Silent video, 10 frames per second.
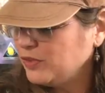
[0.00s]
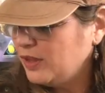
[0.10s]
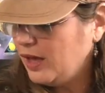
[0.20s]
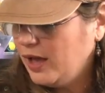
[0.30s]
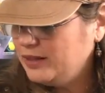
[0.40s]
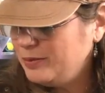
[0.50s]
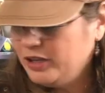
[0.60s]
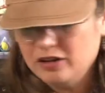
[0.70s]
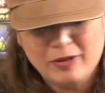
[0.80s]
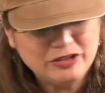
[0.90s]
at the
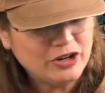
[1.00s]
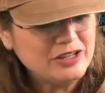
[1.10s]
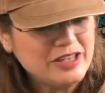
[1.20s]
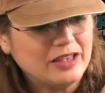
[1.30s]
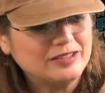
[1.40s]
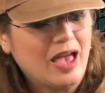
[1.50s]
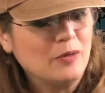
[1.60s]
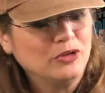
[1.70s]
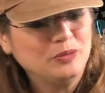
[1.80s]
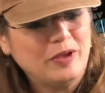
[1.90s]
beginning of my turn, yes, I
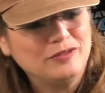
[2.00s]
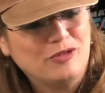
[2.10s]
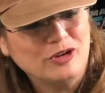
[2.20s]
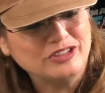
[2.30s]
will spend 4